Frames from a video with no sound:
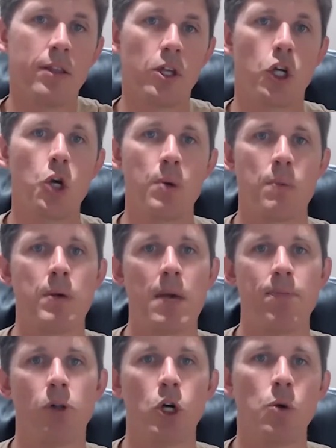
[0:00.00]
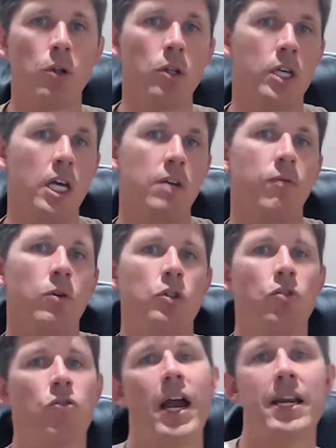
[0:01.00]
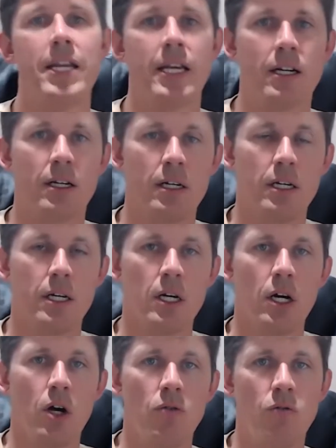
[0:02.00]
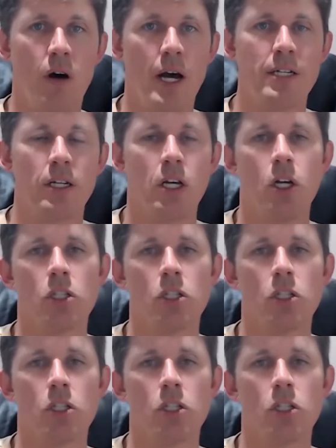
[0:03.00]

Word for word: There could be people who are looking for training, right?